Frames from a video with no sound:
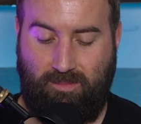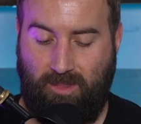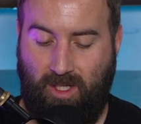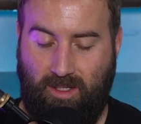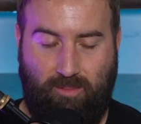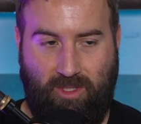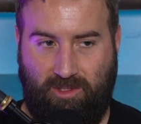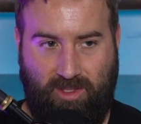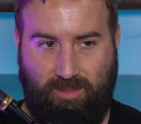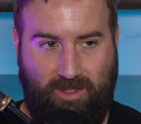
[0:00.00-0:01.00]
None of the British
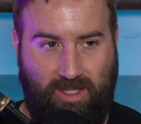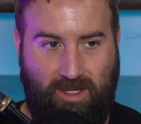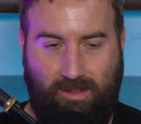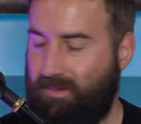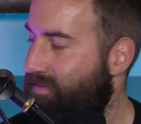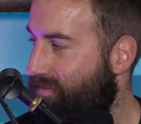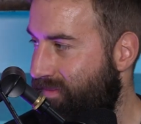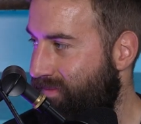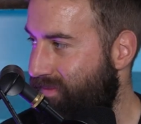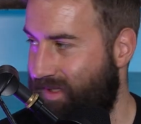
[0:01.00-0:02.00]
ships sink.
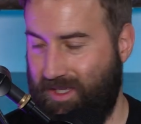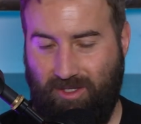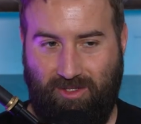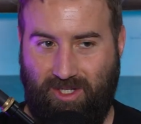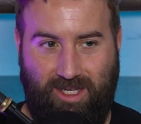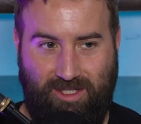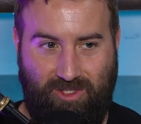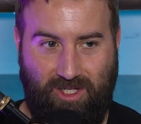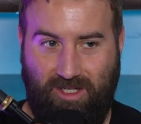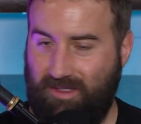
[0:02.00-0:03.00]
It's all Chinese
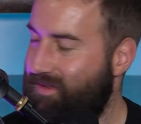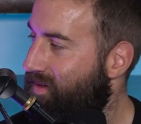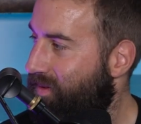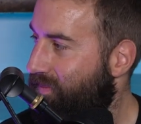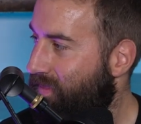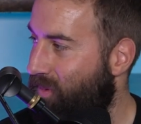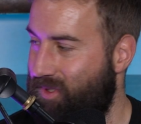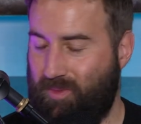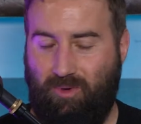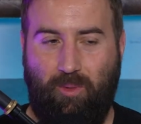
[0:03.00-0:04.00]
junks,
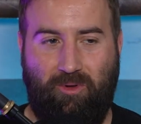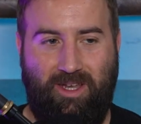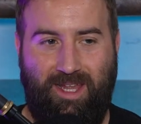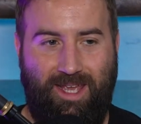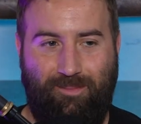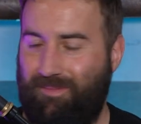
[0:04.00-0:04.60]
which appropriate name.